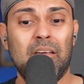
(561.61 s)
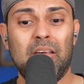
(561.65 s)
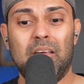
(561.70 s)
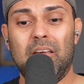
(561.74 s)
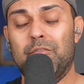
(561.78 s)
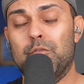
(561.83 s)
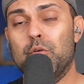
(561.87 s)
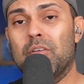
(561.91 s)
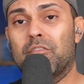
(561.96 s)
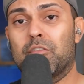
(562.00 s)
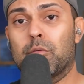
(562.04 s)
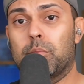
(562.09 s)

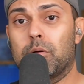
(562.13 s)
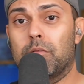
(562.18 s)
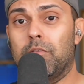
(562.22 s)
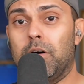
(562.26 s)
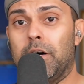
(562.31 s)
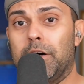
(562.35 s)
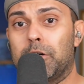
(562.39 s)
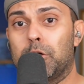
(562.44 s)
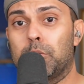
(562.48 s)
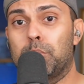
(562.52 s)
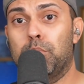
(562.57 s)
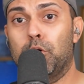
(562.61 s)
If you have a
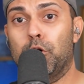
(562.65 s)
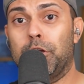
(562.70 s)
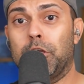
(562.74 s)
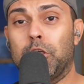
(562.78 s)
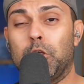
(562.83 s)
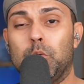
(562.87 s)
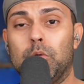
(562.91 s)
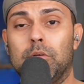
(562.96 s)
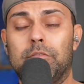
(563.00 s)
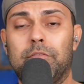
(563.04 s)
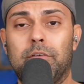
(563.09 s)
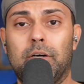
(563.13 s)
provider putting
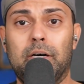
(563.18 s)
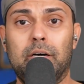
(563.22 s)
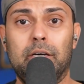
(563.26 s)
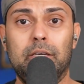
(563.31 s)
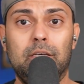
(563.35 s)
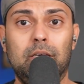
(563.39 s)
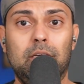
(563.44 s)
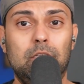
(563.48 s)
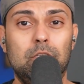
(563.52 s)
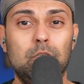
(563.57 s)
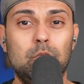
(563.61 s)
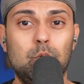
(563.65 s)

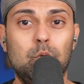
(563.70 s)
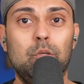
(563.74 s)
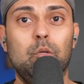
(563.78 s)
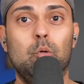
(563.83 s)
UniFi into